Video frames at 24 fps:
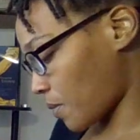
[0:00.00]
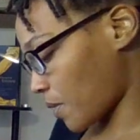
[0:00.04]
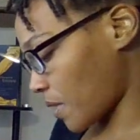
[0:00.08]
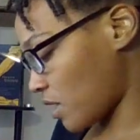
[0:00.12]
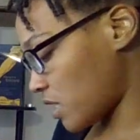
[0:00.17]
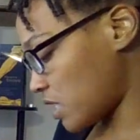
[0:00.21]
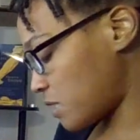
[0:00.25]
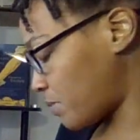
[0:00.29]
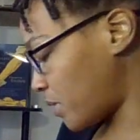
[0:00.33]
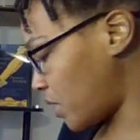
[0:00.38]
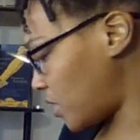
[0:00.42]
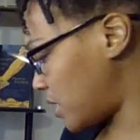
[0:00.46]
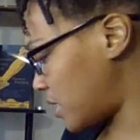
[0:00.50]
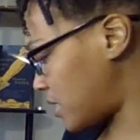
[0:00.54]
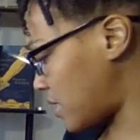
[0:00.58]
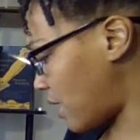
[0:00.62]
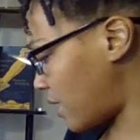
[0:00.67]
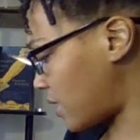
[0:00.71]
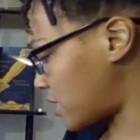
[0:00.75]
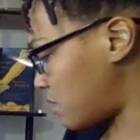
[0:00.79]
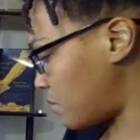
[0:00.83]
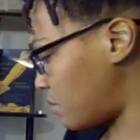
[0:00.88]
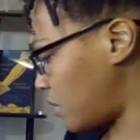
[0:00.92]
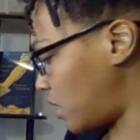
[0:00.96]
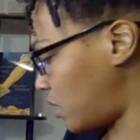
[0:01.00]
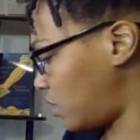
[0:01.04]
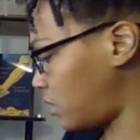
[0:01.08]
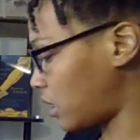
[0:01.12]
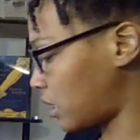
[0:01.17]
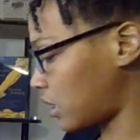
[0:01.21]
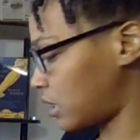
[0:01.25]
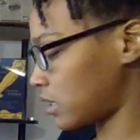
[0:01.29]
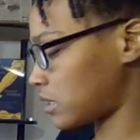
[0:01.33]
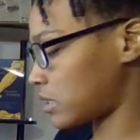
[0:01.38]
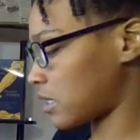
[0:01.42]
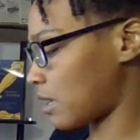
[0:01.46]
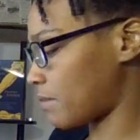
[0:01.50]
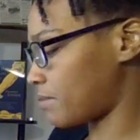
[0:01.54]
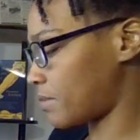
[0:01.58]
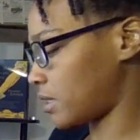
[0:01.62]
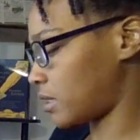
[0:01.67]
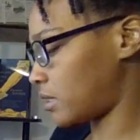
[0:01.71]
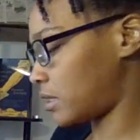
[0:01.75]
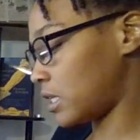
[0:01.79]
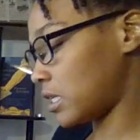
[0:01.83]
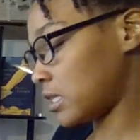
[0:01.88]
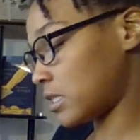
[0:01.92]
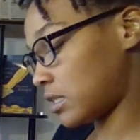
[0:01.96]
Spirit is asking me to look at the top
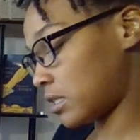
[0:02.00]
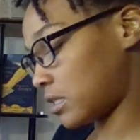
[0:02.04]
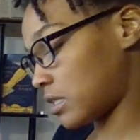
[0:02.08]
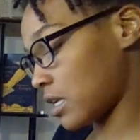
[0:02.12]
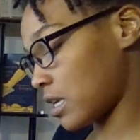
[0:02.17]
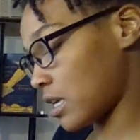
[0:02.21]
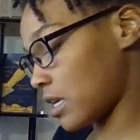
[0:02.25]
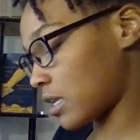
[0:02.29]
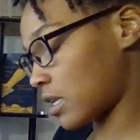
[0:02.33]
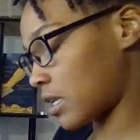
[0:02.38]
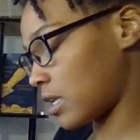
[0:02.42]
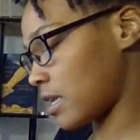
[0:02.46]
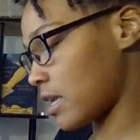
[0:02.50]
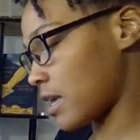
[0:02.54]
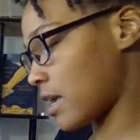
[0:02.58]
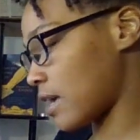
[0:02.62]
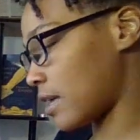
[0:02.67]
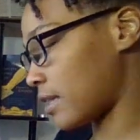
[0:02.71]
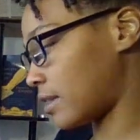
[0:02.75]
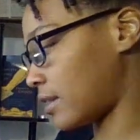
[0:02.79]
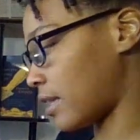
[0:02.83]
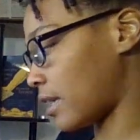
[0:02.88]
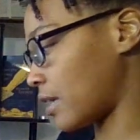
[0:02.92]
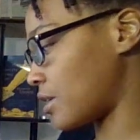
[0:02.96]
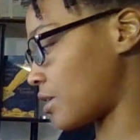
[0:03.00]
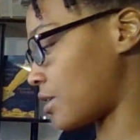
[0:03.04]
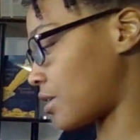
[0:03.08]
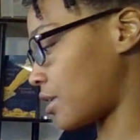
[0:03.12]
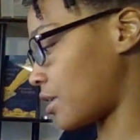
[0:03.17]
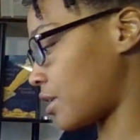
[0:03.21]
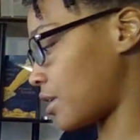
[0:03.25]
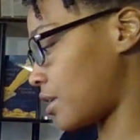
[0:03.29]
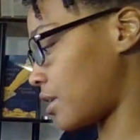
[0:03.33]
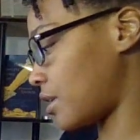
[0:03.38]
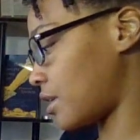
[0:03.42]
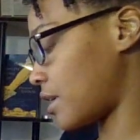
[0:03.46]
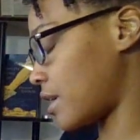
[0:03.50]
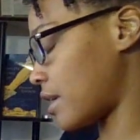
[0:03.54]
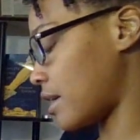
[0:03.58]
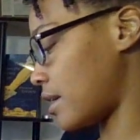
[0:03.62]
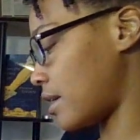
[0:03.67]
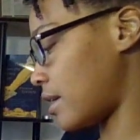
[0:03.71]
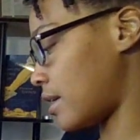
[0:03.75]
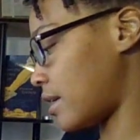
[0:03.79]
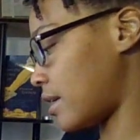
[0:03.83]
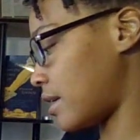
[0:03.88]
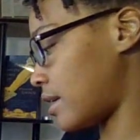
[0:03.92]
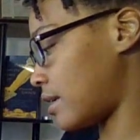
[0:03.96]
of this deck. Yeah, thinker.
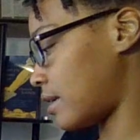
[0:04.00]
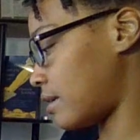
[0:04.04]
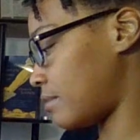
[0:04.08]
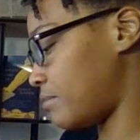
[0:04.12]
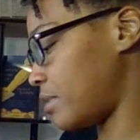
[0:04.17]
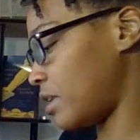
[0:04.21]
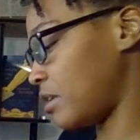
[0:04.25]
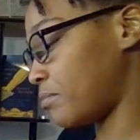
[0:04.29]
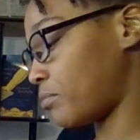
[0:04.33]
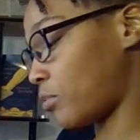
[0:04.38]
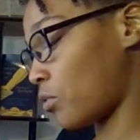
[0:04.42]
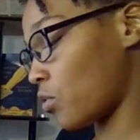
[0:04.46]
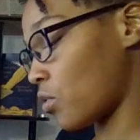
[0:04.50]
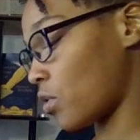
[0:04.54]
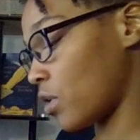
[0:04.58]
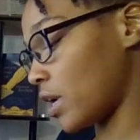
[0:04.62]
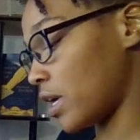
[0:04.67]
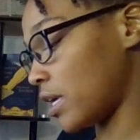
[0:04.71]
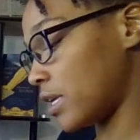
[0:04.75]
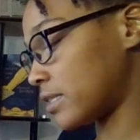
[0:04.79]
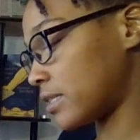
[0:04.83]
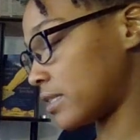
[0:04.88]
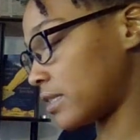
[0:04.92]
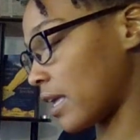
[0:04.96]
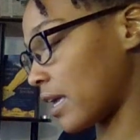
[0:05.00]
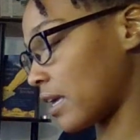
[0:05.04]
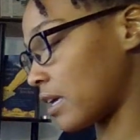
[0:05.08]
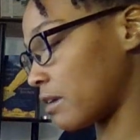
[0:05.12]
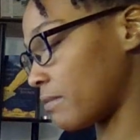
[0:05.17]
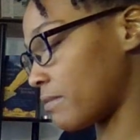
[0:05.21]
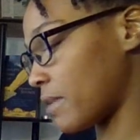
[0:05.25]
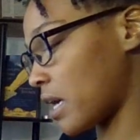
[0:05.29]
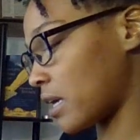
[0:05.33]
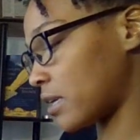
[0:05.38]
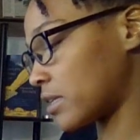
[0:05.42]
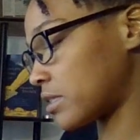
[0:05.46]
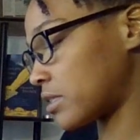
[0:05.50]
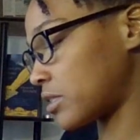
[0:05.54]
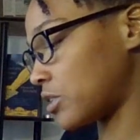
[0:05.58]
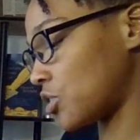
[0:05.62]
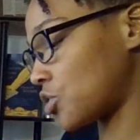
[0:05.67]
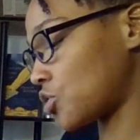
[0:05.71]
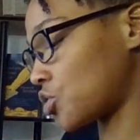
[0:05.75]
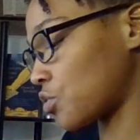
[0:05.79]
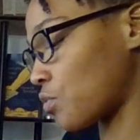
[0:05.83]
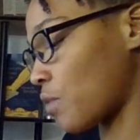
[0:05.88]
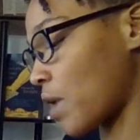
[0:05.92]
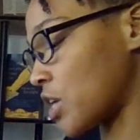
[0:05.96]
Yeah, be poised. Think about a
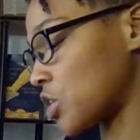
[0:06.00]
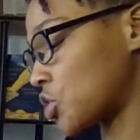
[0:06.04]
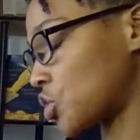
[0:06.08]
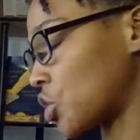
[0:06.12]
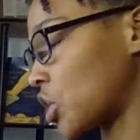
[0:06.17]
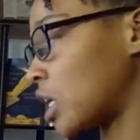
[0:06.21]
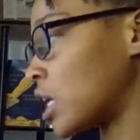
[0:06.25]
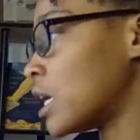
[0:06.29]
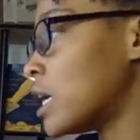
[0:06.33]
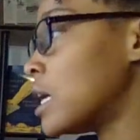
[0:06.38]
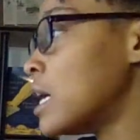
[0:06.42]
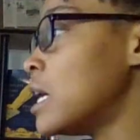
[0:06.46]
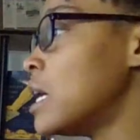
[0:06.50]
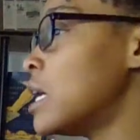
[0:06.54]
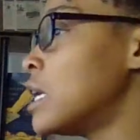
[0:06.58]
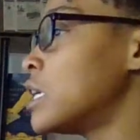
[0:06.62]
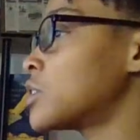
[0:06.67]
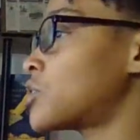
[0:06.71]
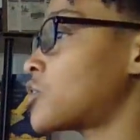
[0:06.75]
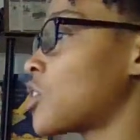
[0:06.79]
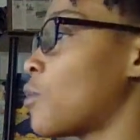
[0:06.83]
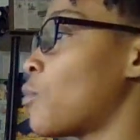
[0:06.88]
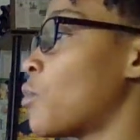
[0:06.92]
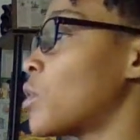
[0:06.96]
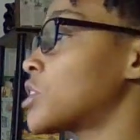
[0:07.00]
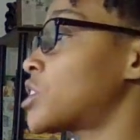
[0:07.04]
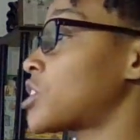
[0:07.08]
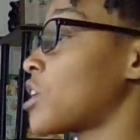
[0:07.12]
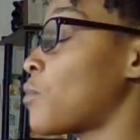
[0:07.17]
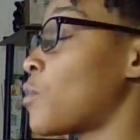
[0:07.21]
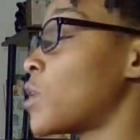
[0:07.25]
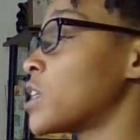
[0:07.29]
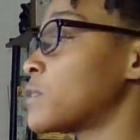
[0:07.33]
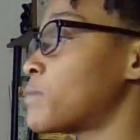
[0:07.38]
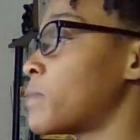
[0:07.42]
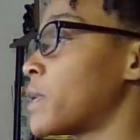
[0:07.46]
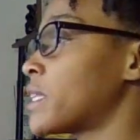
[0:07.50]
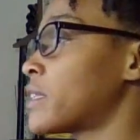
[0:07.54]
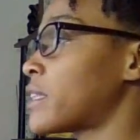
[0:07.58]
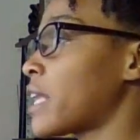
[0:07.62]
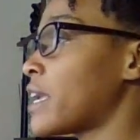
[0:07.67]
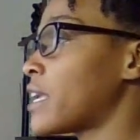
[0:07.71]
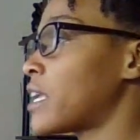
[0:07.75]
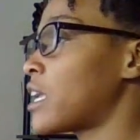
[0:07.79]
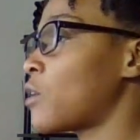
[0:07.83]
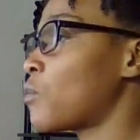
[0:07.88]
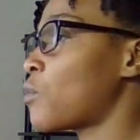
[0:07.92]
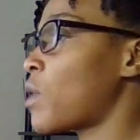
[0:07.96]
situation. Someone's been
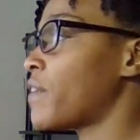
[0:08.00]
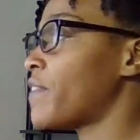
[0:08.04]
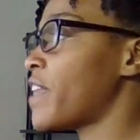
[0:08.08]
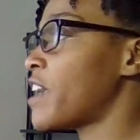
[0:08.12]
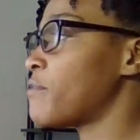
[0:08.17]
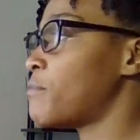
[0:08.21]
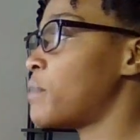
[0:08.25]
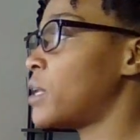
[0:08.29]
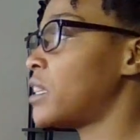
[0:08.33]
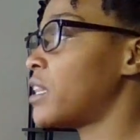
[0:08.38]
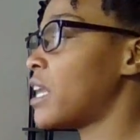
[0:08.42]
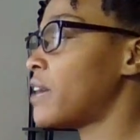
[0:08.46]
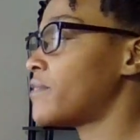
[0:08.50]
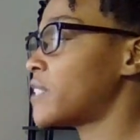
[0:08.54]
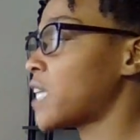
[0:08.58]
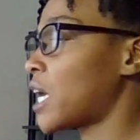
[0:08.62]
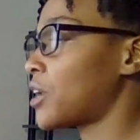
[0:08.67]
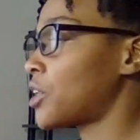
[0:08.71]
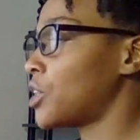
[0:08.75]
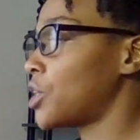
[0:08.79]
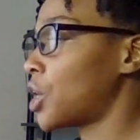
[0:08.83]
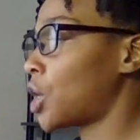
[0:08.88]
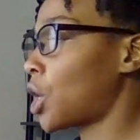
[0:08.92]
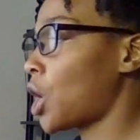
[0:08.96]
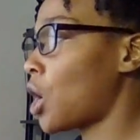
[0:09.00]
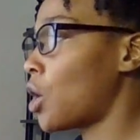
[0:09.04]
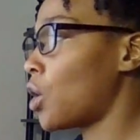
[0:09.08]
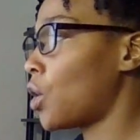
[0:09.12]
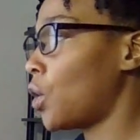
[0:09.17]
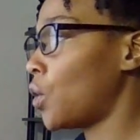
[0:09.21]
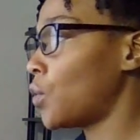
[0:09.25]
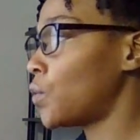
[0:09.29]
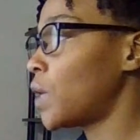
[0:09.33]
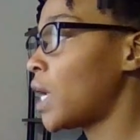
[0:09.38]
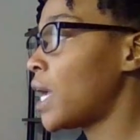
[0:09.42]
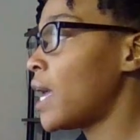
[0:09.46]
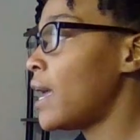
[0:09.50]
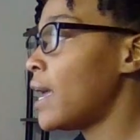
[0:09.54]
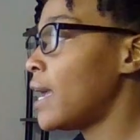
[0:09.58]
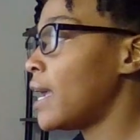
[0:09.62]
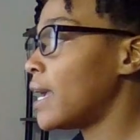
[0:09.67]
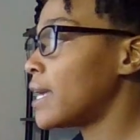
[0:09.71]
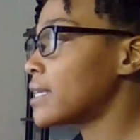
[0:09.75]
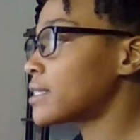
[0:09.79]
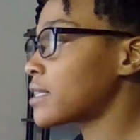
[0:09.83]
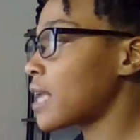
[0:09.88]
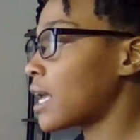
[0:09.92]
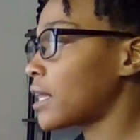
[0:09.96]
thinking while they've been left out in the cold.
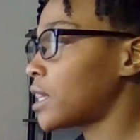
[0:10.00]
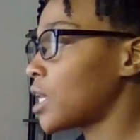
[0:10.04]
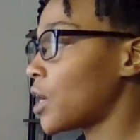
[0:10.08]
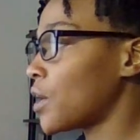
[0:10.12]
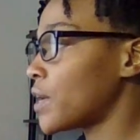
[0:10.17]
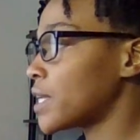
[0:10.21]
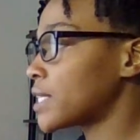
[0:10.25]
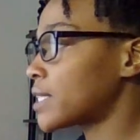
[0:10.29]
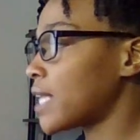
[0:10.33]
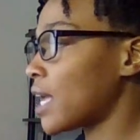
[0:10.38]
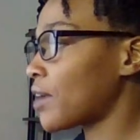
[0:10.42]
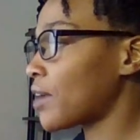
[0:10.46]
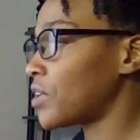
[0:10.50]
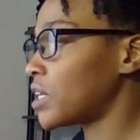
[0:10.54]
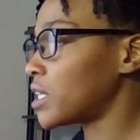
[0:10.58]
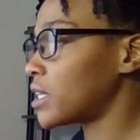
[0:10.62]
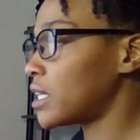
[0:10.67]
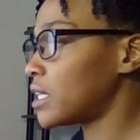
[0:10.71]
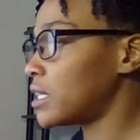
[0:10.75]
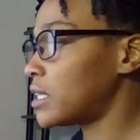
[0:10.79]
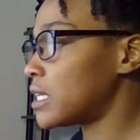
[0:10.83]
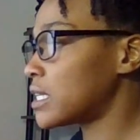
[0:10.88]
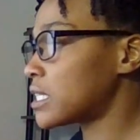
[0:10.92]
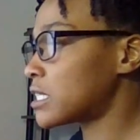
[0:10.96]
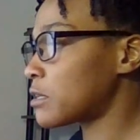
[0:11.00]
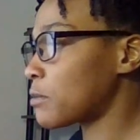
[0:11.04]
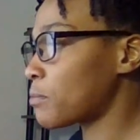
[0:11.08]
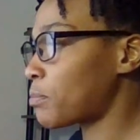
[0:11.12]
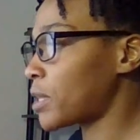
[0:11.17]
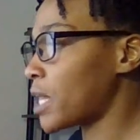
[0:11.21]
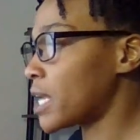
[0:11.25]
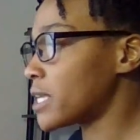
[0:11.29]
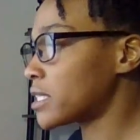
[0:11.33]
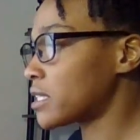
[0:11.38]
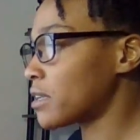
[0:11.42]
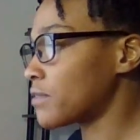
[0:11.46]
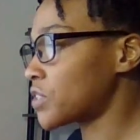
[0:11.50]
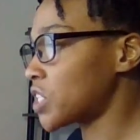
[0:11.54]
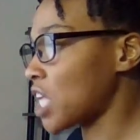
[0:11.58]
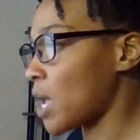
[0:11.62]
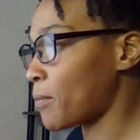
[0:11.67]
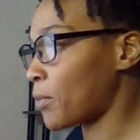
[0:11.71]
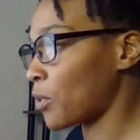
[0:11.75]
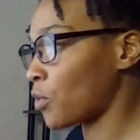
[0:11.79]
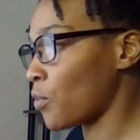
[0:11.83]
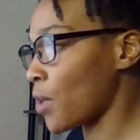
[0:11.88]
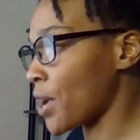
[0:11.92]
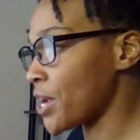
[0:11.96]
It's like there is definitely this place of
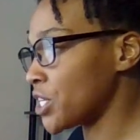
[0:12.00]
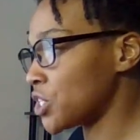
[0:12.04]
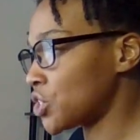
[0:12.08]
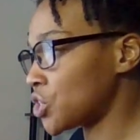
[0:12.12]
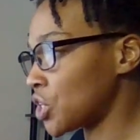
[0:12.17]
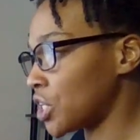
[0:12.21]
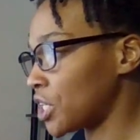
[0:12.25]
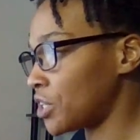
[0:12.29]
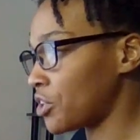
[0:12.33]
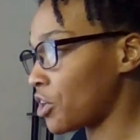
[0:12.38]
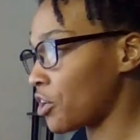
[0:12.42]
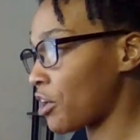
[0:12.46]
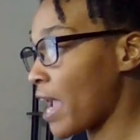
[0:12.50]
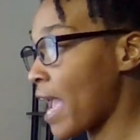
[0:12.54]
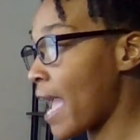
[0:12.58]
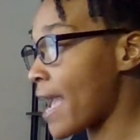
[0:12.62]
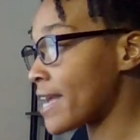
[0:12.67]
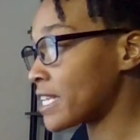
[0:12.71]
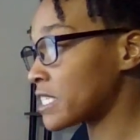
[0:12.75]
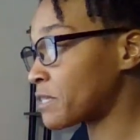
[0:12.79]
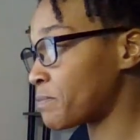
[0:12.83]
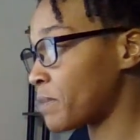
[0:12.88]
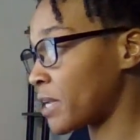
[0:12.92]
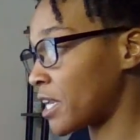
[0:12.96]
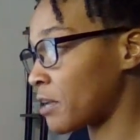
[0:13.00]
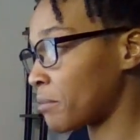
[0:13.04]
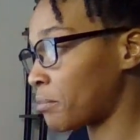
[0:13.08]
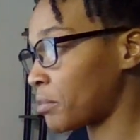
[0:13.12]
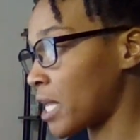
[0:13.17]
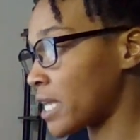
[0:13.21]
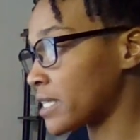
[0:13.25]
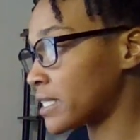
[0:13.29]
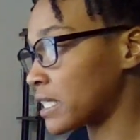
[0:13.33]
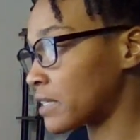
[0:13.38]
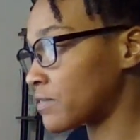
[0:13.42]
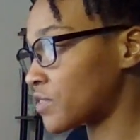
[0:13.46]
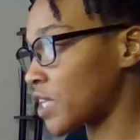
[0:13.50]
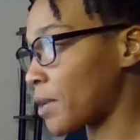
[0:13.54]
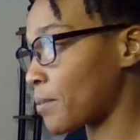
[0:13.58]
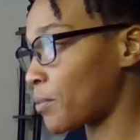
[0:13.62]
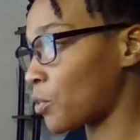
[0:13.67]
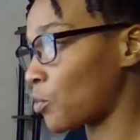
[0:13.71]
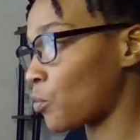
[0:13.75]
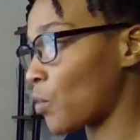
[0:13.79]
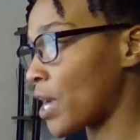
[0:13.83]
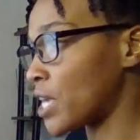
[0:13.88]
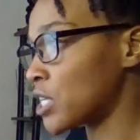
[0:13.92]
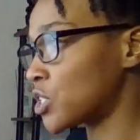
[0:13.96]
separation. There has been a place of
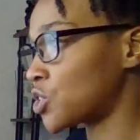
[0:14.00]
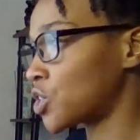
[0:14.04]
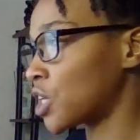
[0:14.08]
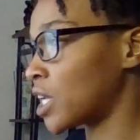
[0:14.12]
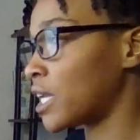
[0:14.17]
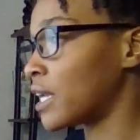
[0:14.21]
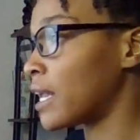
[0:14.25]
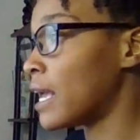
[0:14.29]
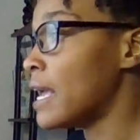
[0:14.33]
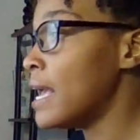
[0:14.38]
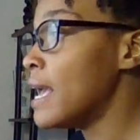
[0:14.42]
separation.